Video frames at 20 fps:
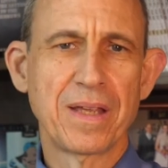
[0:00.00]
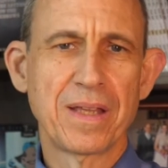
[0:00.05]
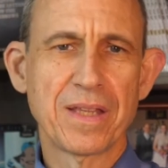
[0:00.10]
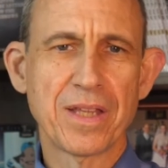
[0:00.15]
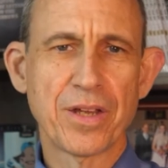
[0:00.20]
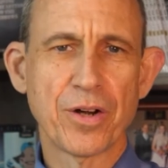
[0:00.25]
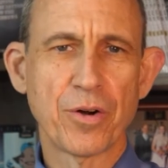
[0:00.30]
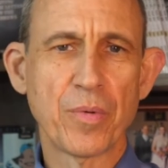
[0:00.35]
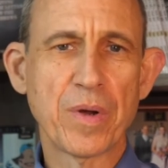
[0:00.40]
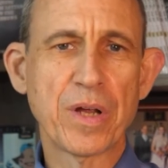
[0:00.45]

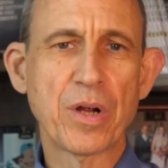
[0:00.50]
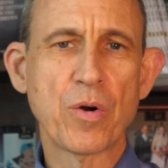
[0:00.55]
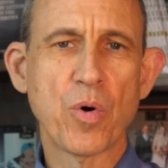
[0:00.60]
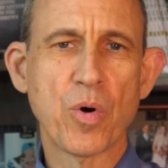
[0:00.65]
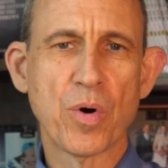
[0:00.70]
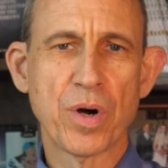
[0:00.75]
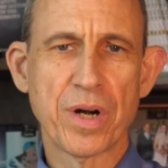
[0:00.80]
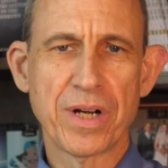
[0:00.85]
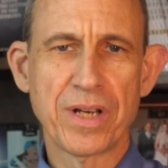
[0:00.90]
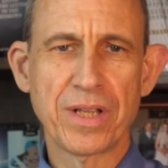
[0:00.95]
that are
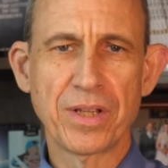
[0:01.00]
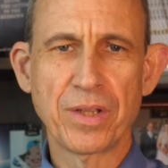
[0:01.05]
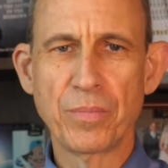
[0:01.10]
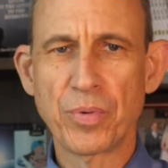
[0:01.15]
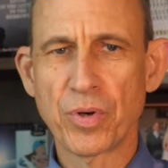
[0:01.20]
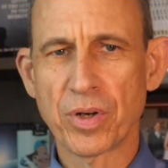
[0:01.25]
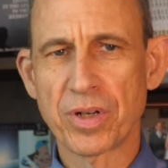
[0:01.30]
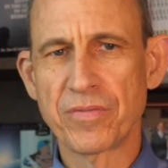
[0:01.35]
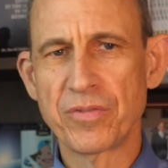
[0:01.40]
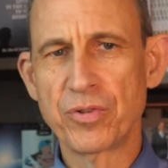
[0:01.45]
recorded in the
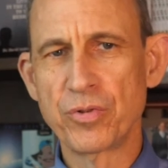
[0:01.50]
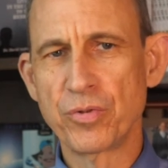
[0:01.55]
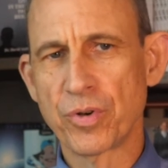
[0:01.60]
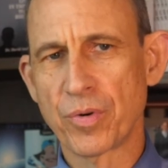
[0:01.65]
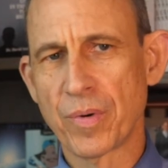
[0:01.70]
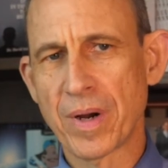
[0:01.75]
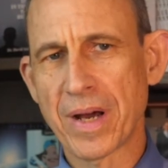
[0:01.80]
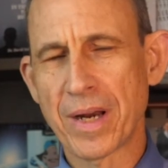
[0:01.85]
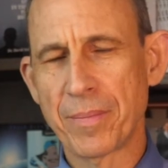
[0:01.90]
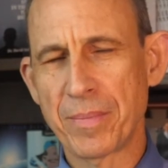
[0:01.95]
book of
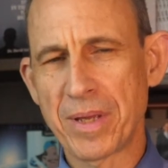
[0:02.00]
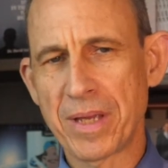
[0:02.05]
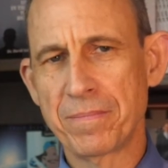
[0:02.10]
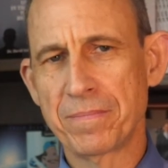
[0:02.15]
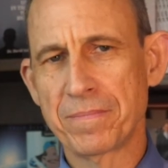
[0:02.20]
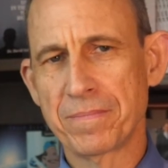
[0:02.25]
Deuteronomy.